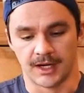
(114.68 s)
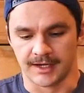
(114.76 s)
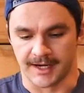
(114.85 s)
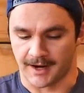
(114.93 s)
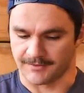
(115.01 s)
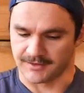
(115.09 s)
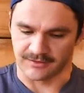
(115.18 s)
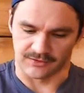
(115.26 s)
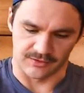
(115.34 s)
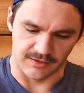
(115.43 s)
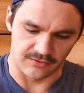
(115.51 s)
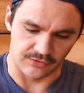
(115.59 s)
Yeah, this
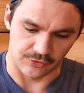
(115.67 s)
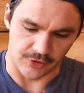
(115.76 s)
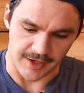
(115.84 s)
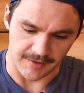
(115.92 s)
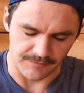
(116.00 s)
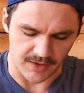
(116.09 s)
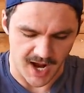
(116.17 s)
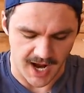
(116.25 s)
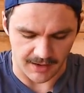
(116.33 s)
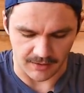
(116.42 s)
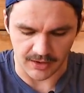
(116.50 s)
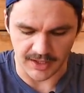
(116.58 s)
is this is great.
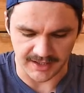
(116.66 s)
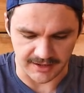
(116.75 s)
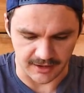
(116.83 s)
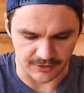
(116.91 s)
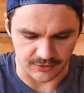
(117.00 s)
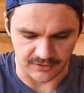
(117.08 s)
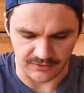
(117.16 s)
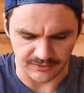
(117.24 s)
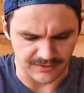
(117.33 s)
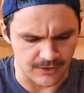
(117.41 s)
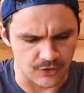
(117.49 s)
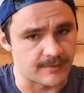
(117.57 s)
Uh, a lot of characteristics.
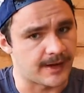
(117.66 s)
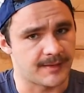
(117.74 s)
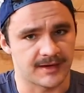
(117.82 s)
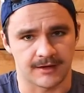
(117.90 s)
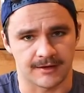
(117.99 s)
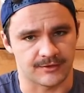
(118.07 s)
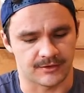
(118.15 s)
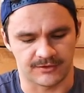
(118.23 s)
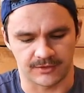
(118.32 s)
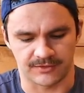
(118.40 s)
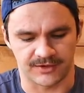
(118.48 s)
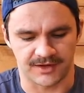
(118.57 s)
The other umami
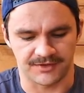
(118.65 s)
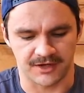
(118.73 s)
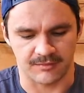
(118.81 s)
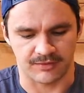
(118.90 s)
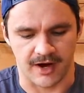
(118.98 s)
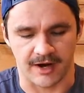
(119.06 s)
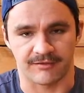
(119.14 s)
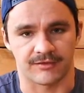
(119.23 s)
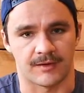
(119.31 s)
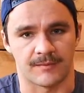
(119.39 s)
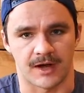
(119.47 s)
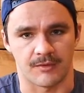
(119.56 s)
characteristic was not there prior
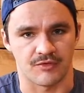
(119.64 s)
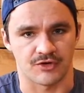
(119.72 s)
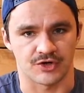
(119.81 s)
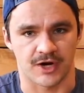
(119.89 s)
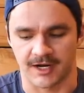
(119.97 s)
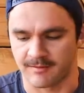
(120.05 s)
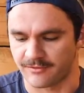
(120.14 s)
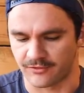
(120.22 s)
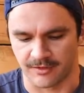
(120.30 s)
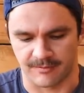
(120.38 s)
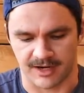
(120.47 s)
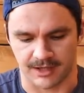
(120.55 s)
from uh, when we were trying
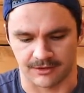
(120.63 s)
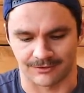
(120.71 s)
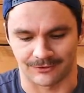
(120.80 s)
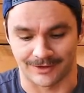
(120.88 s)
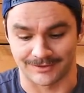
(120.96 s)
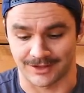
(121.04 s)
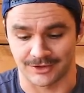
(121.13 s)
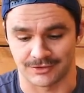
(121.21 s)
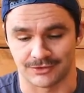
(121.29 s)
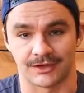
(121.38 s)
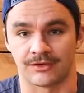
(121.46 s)
before the bottling, so that's actually really